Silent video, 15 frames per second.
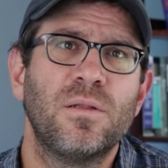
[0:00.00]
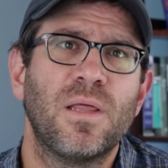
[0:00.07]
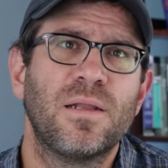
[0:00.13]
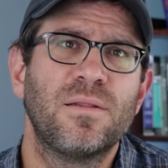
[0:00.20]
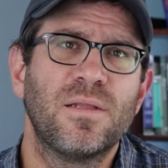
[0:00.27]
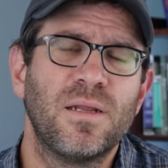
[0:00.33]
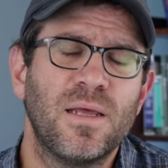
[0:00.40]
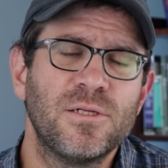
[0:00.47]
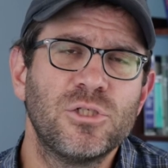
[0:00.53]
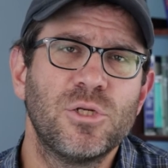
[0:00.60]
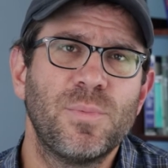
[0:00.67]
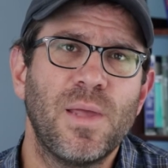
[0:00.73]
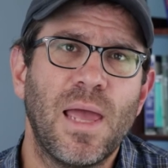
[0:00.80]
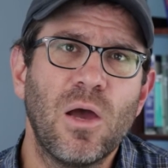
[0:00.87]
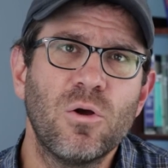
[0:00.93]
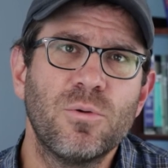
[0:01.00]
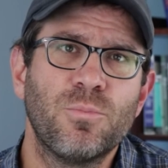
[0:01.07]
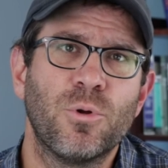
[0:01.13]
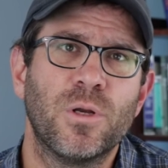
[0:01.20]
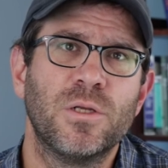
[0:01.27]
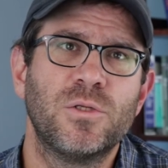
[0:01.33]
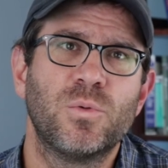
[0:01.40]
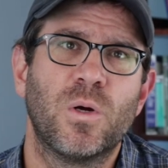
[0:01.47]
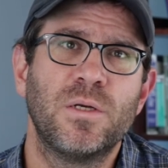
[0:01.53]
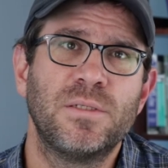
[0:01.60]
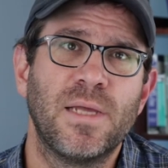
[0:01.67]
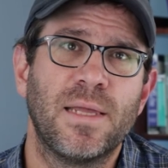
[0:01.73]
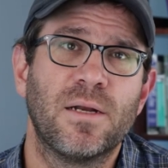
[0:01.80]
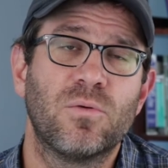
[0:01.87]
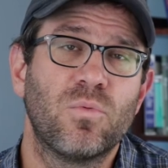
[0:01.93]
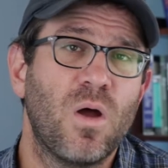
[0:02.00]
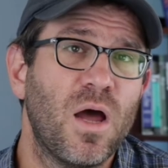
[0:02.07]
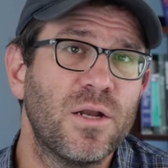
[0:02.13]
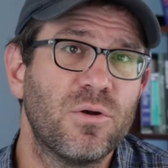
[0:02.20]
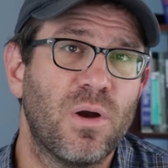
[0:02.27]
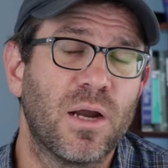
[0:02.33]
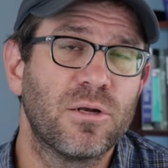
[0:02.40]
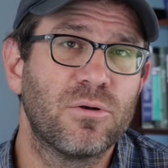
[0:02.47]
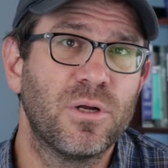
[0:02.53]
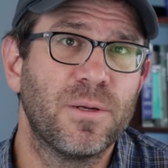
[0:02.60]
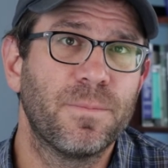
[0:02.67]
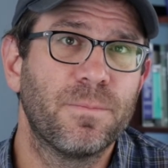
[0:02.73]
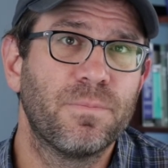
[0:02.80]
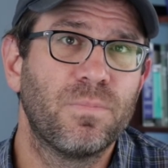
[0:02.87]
that it should be outputted to our data raw directory.